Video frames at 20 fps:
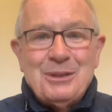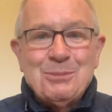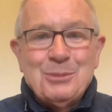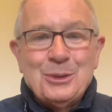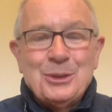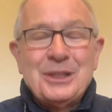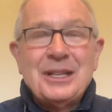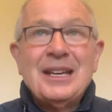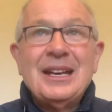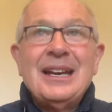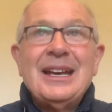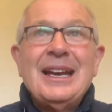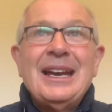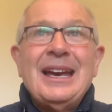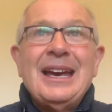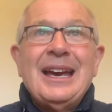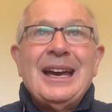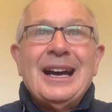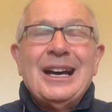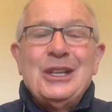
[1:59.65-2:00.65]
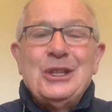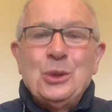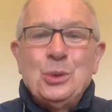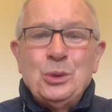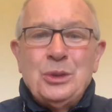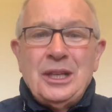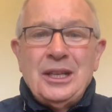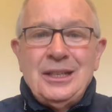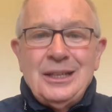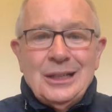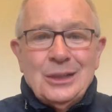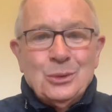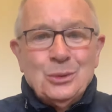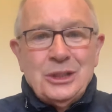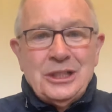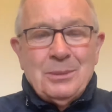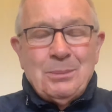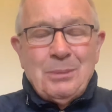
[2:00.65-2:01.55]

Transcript: But I do think now with the